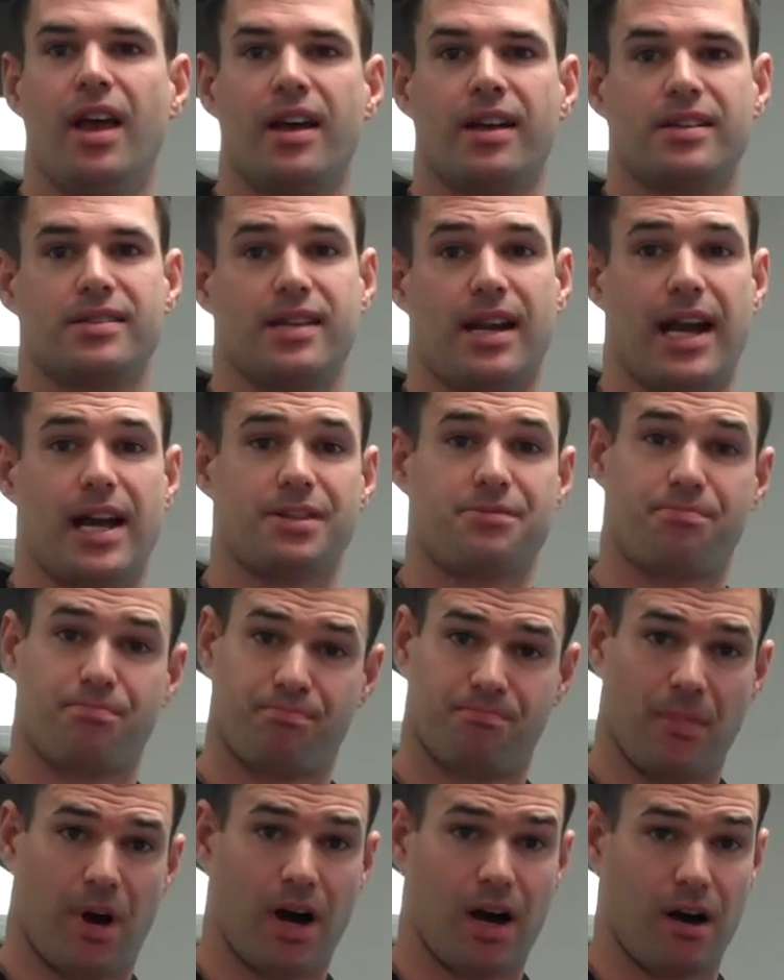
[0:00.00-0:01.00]
because it has
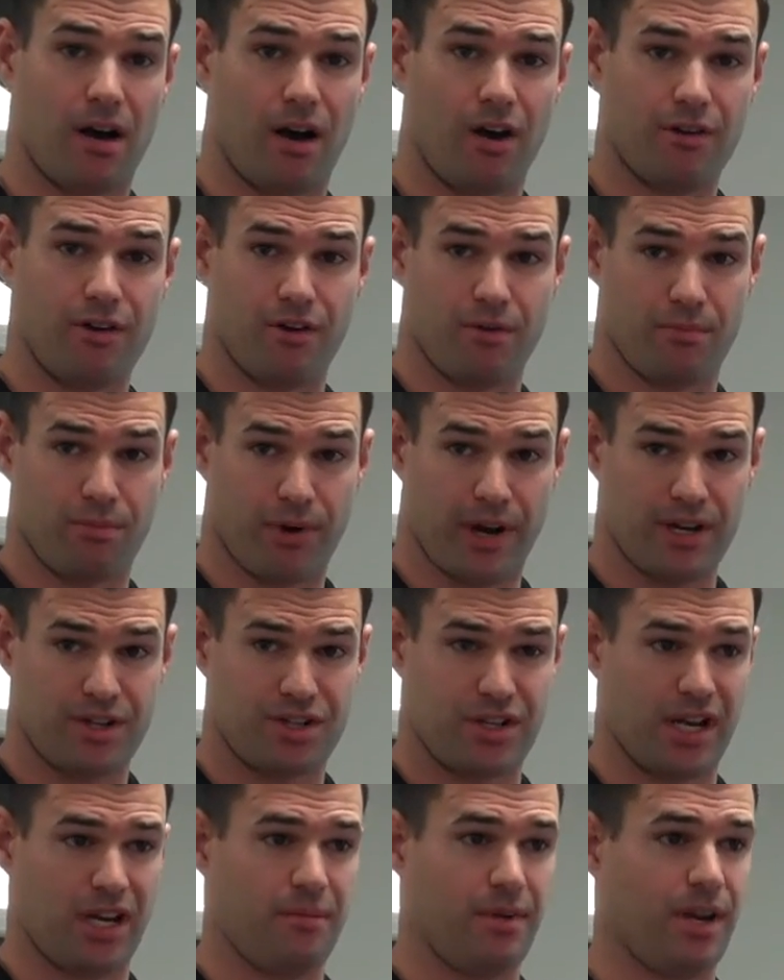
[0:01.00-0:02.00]
uh, all your
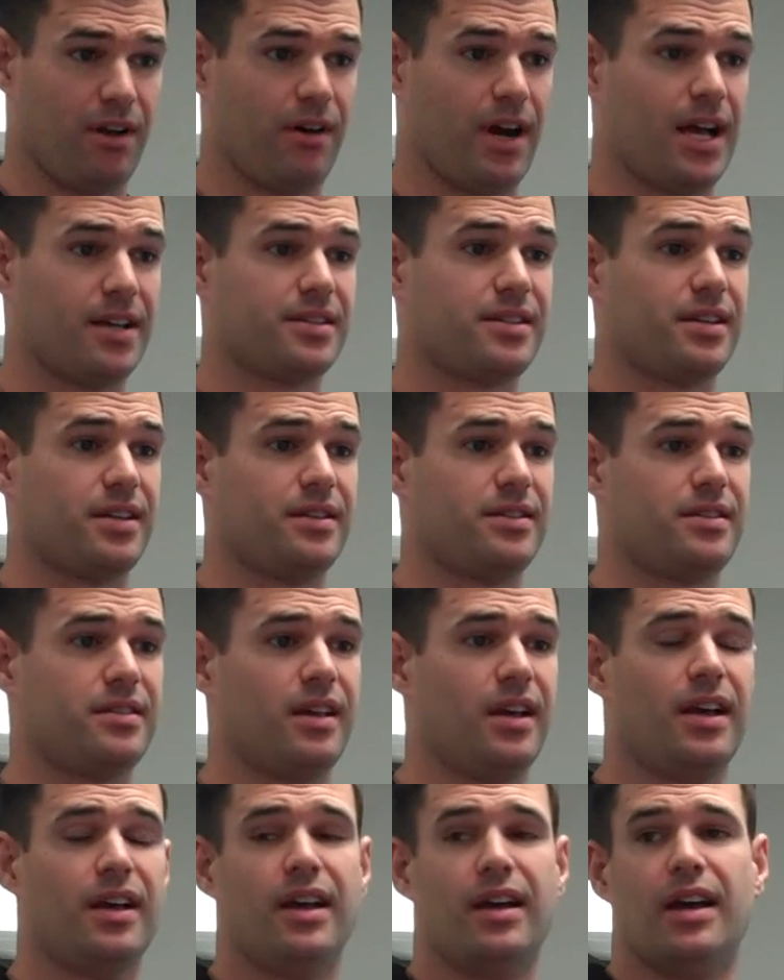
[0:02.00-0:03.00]
branched-chain amino acids,
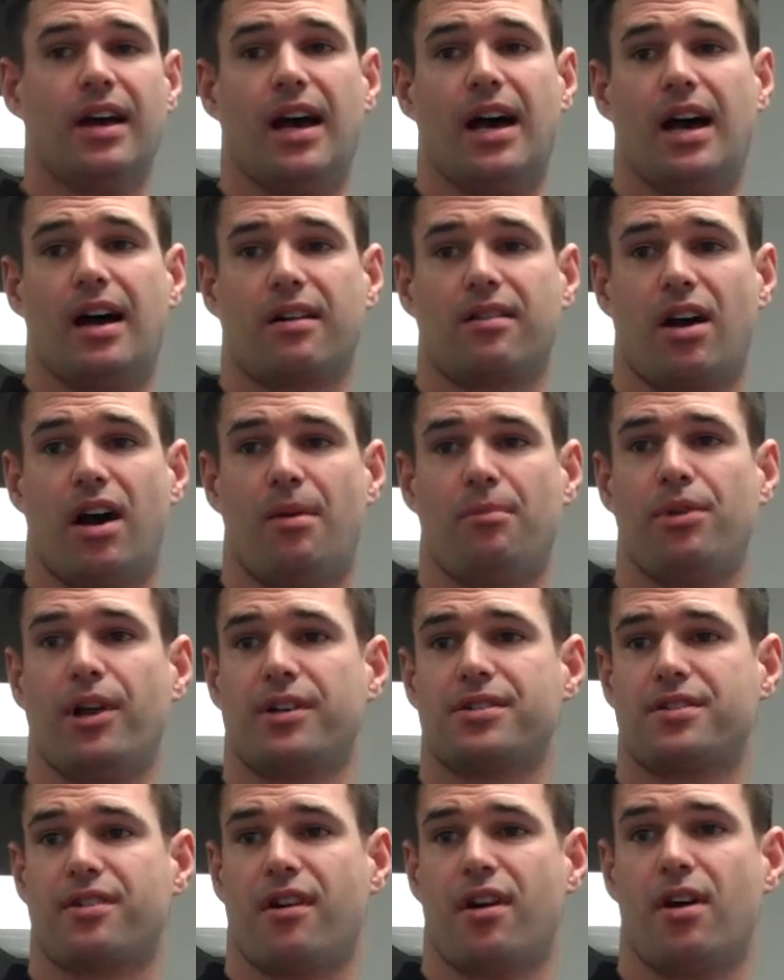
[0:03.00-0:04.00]
uh,
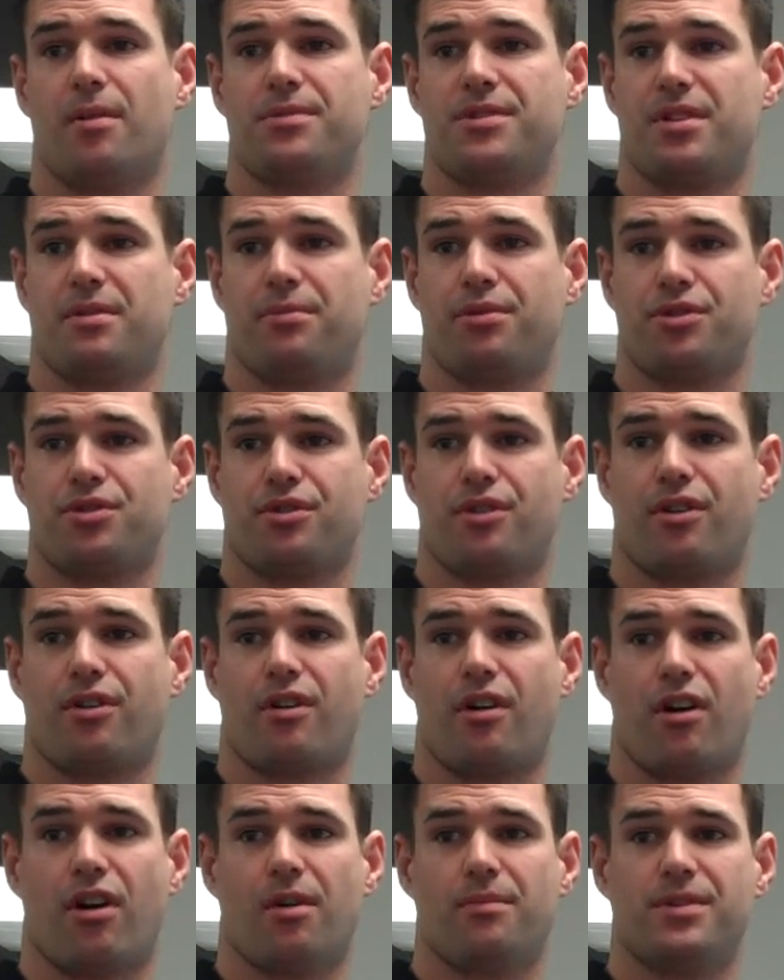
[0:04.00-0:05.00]
complex carbs, simple sugar
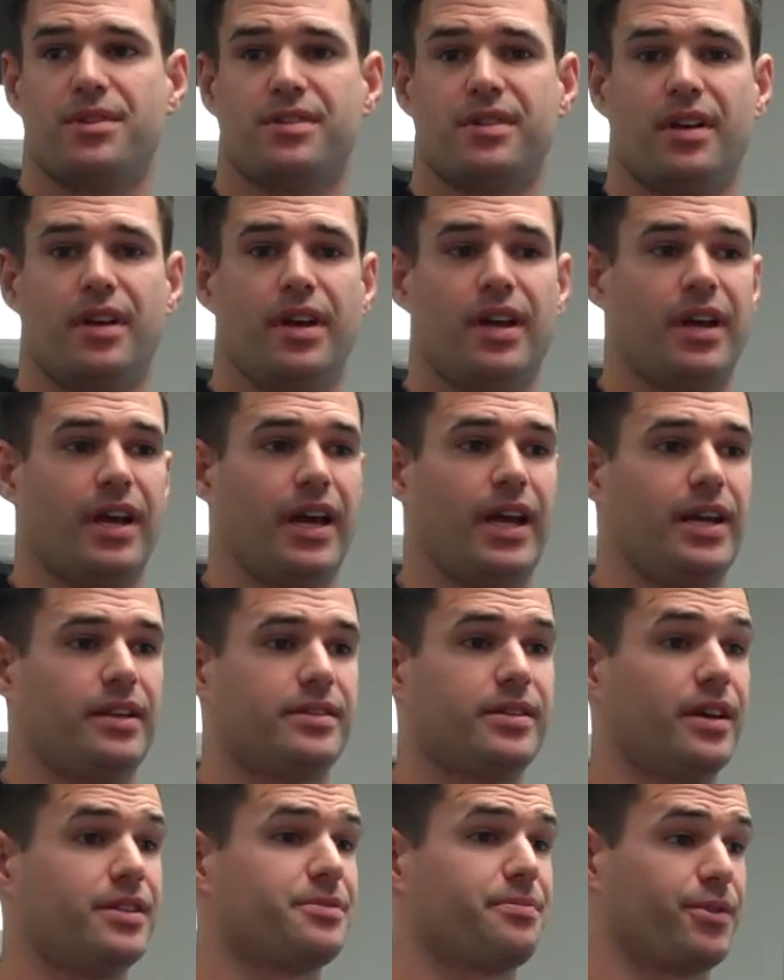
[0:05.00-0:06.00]
carbs,
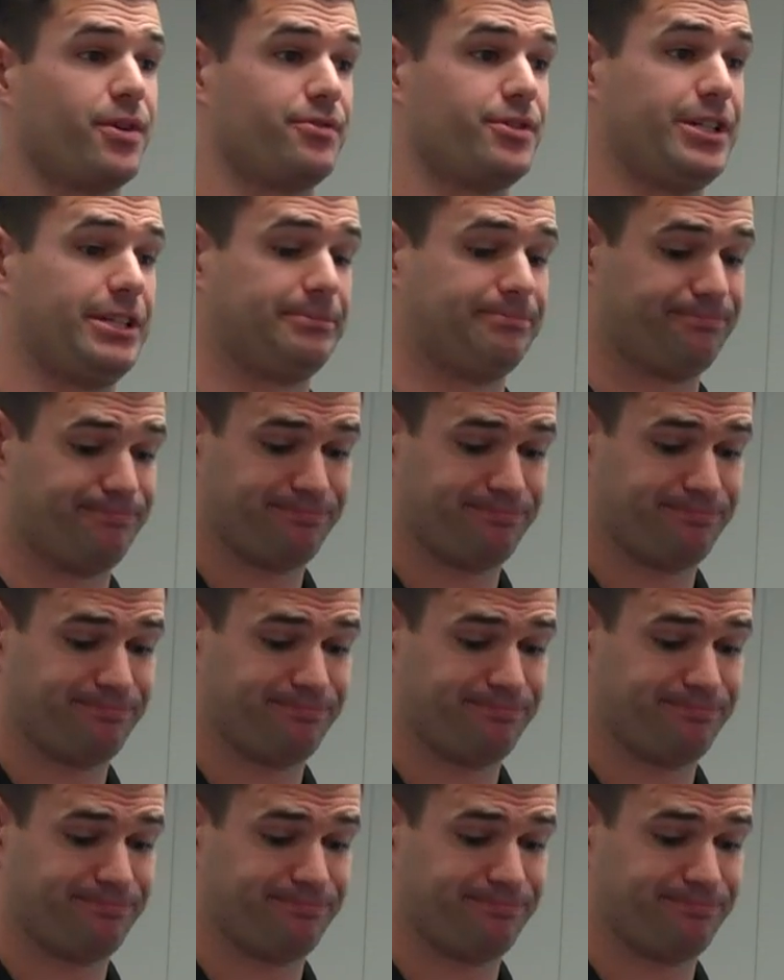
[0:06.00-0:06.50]
and tons of protein.